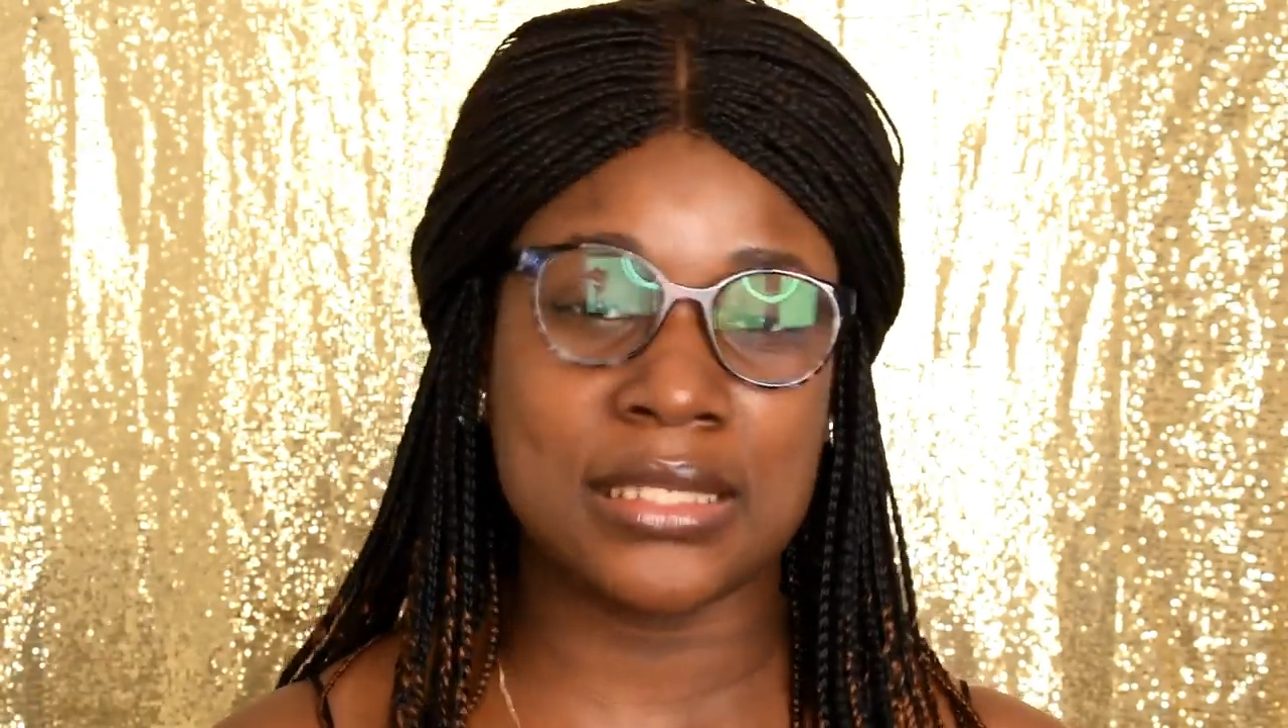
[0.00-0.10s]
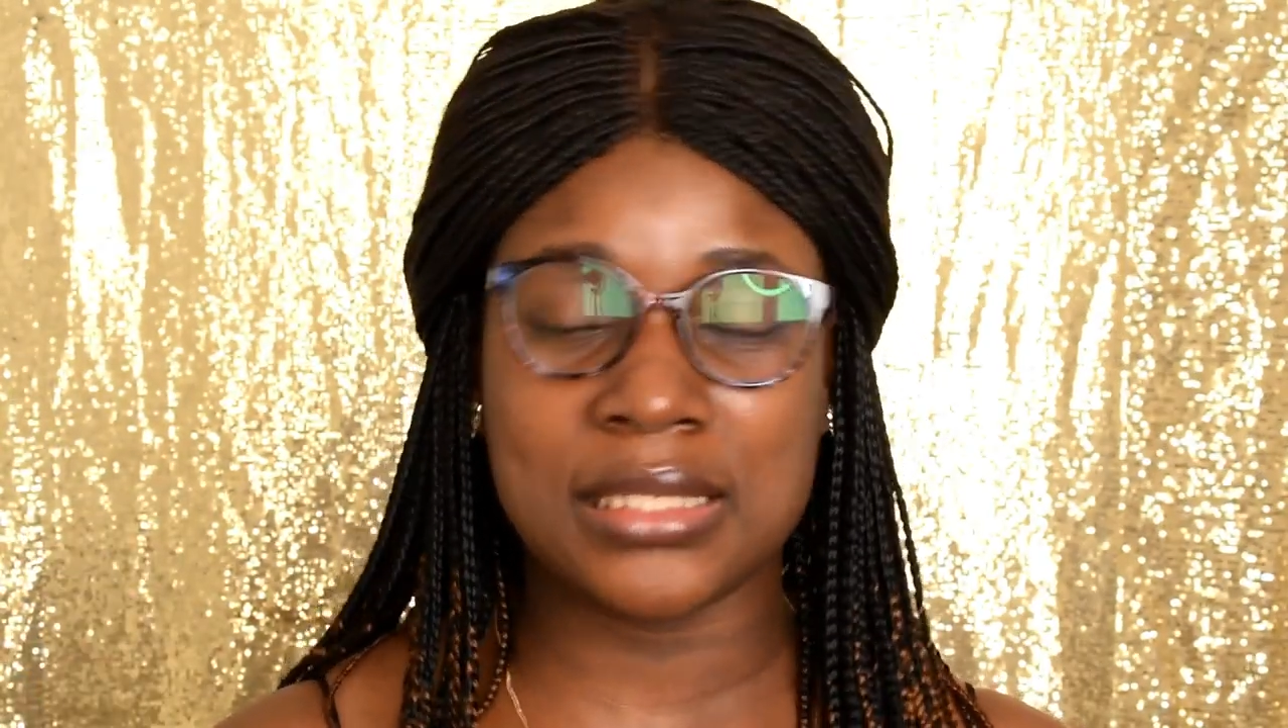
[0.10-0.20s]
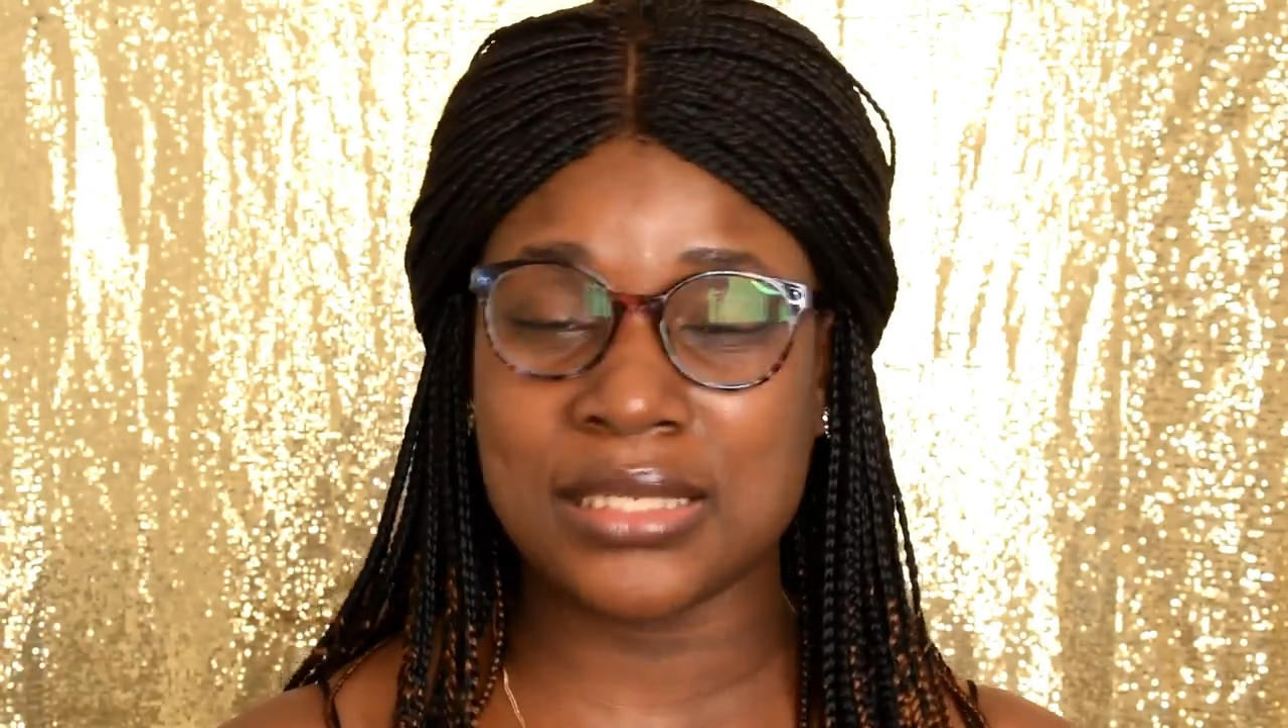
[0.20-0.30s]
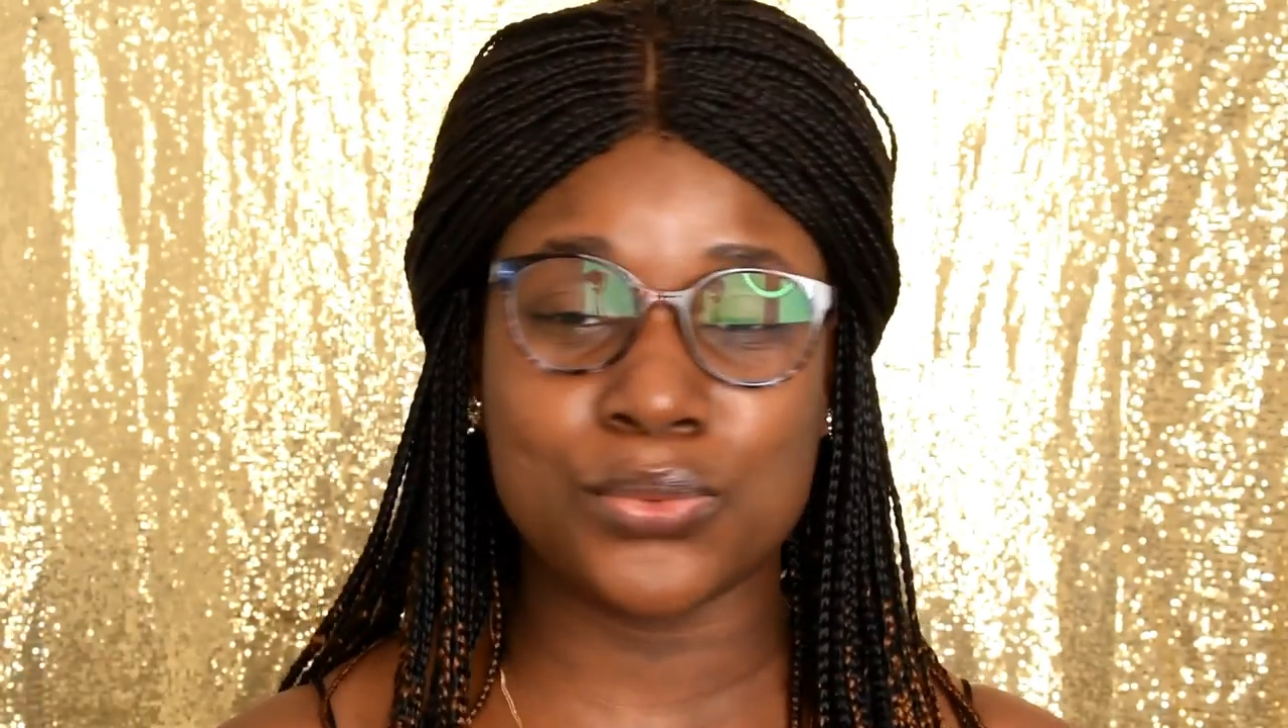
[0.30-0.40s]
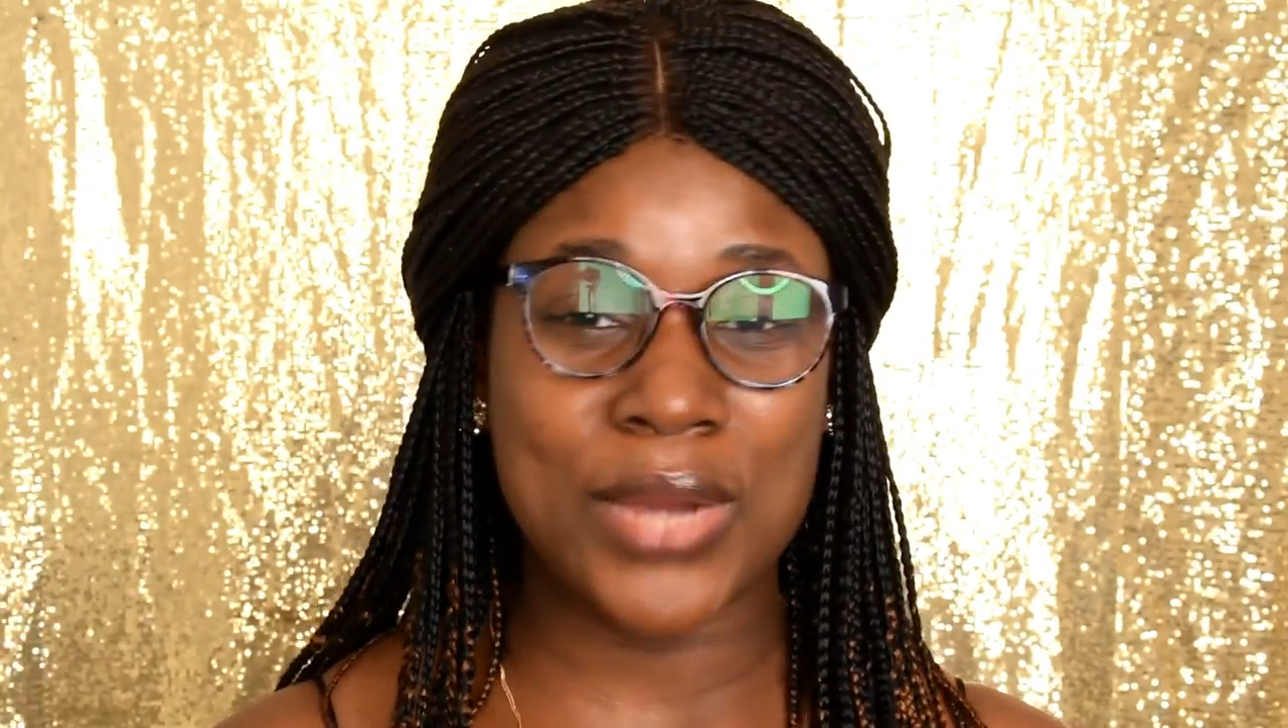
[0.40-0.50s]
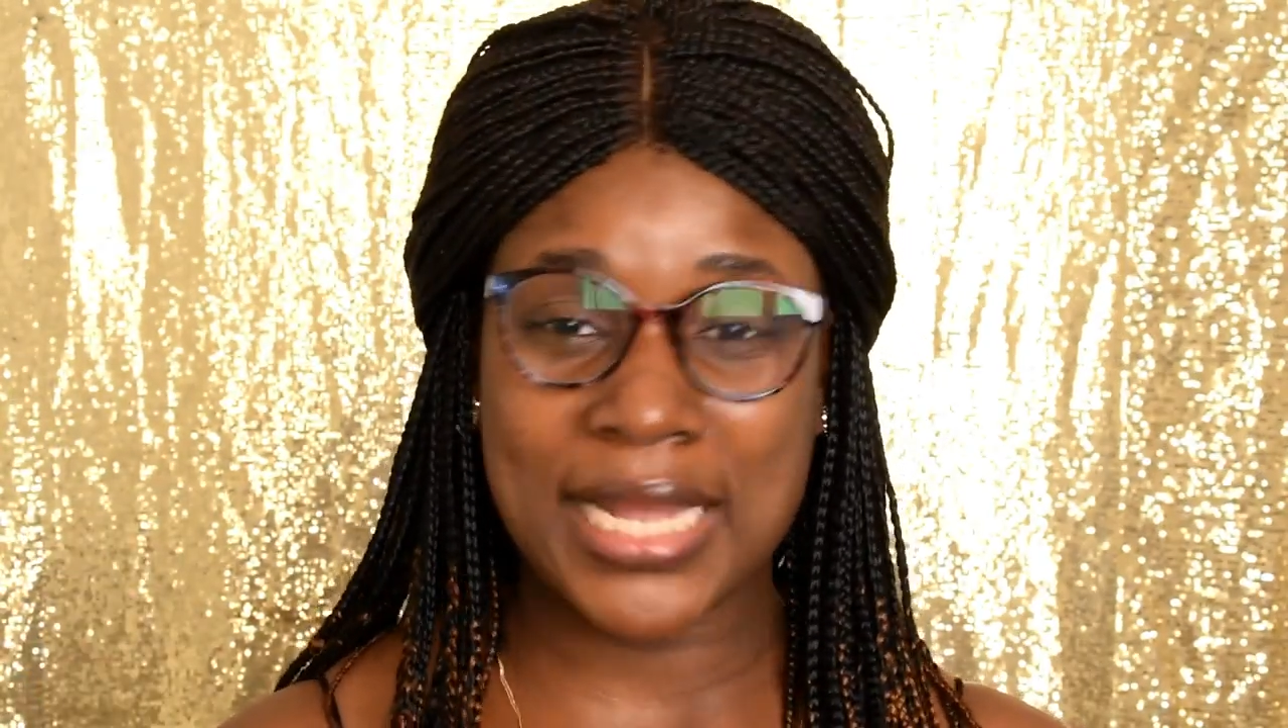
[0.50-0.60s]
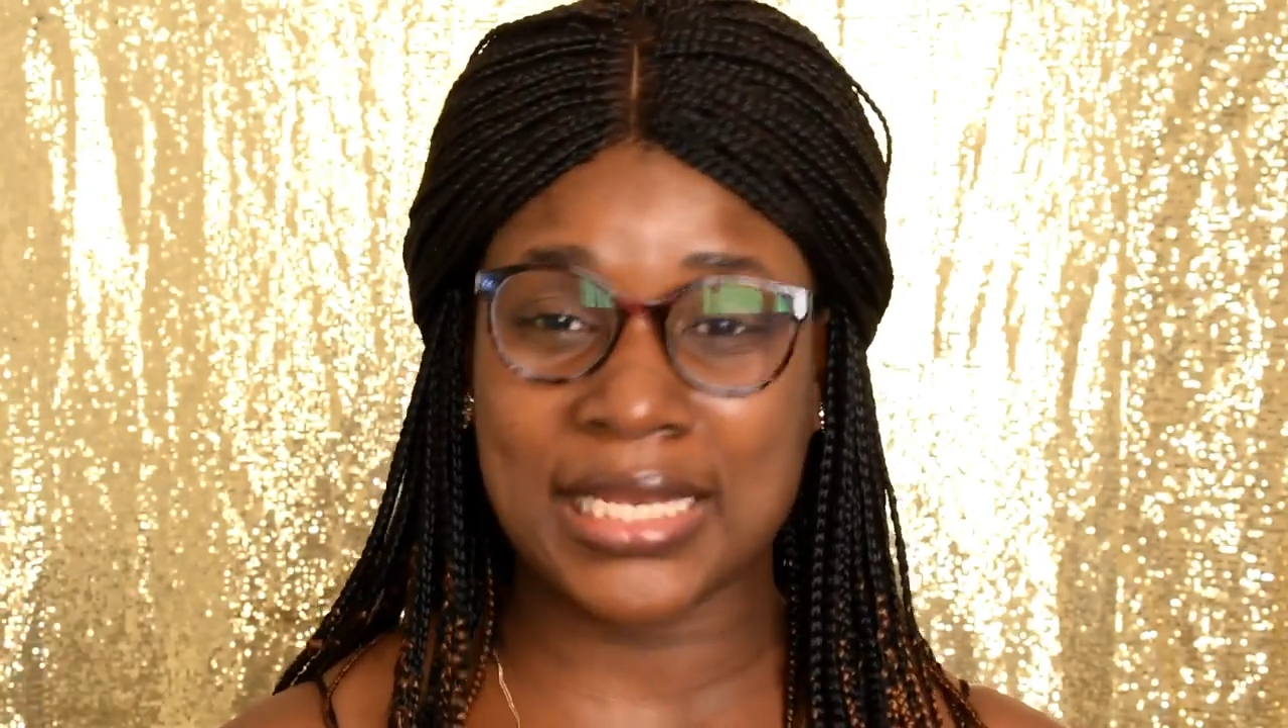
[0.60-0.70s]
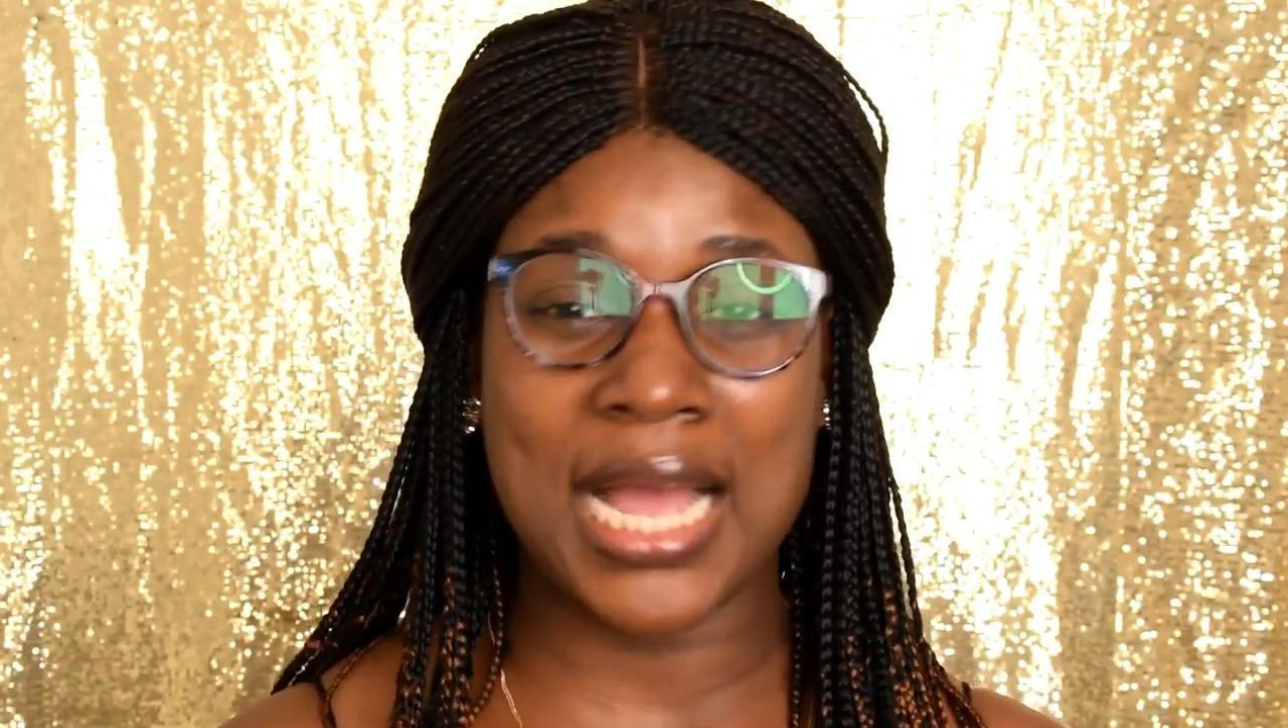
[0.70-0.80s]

to see the white